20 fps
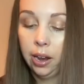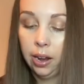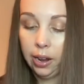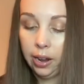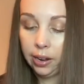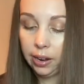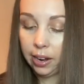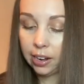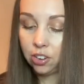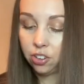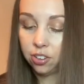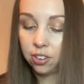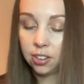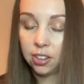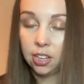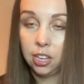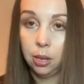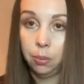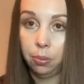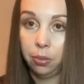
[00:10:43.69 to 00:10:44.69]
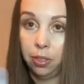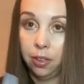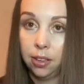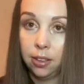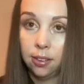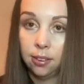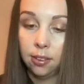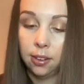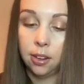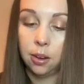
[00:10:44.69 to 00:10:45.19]
And I just keep
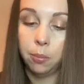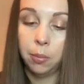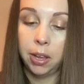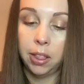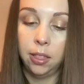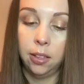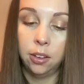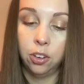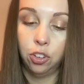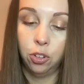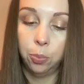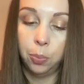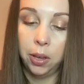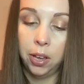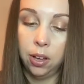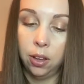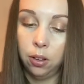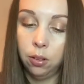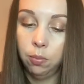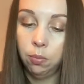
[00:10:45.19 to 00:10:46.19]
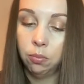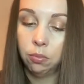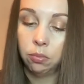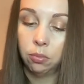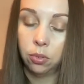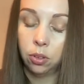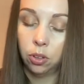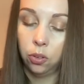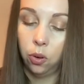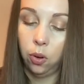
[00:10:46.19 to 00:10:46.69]
this in my lunch pail
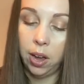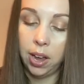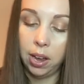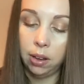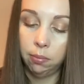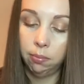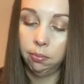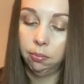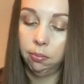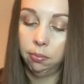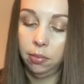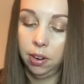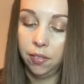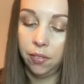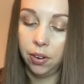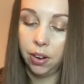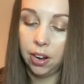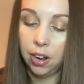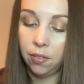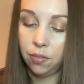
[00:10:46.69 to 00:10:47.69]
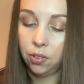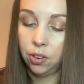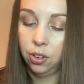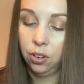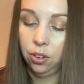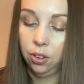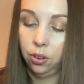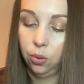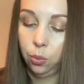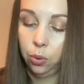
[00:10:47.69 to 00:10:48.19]
so I never have
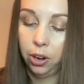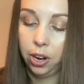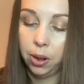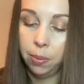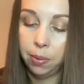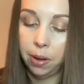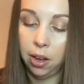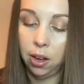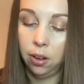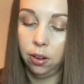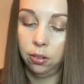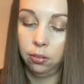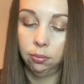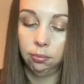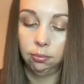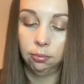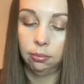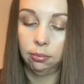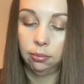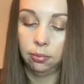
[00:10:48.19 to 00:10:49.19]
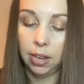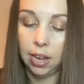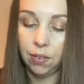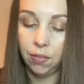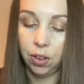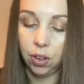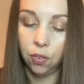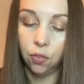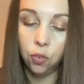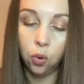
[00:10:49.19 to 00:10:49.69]
to worry about
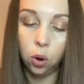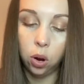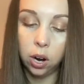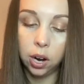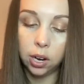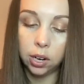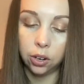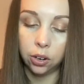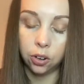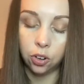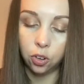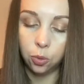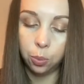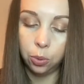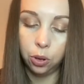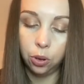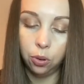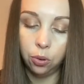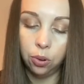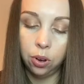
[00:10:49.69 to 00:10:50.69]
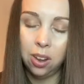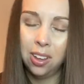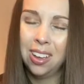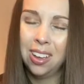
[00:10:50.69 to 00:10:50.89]
having a fork or a spoon.